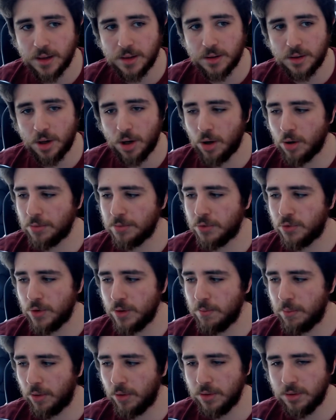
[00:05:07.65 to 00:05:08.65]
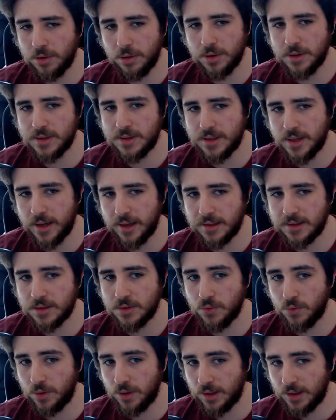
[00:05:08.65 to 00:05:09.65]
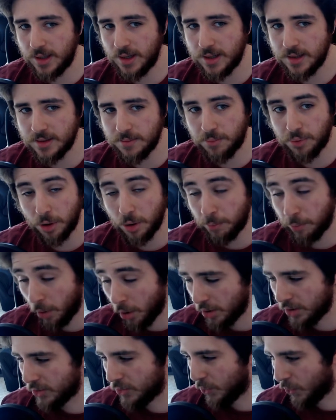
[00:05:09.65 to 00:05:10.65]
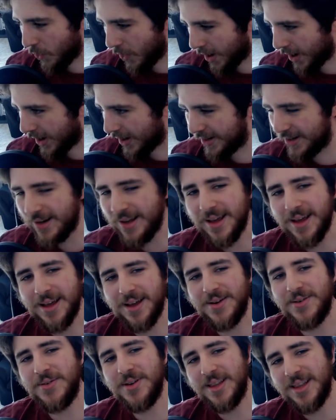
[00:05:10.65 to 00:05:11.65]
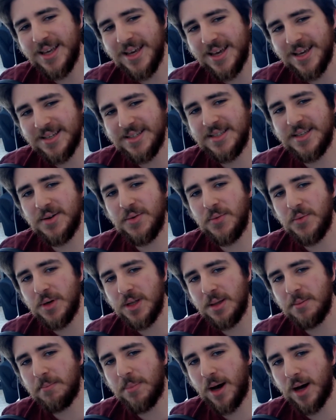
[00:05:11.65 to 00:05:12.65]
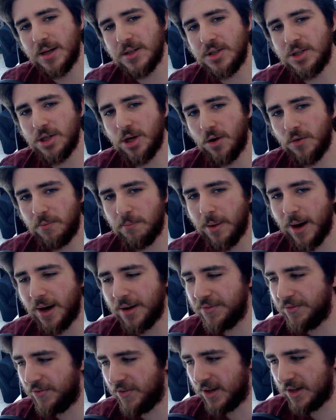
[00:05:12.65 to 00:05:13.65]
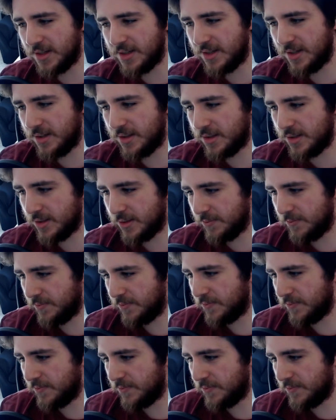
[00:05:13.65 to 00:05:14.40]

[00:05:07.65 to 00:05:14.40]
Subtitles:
GNOME 3.36 release, point 1 released with a bunch of bug fixes.